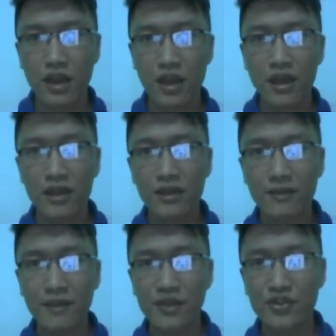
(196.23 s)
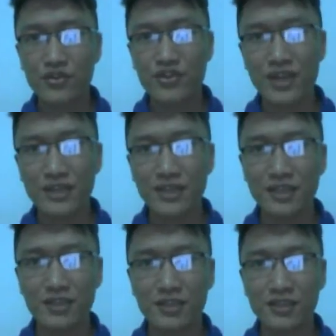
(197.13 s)
and the man
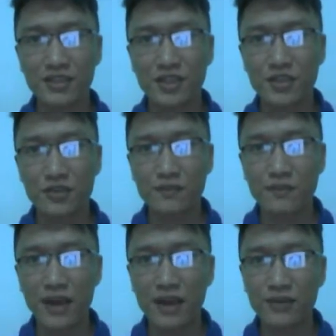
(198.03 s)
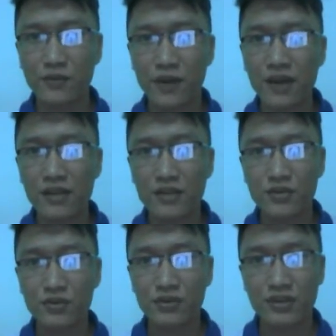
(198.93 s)
suggested she should buy quality
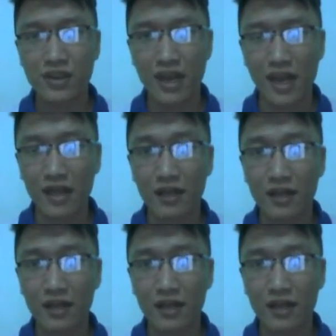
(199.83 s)
shoes then.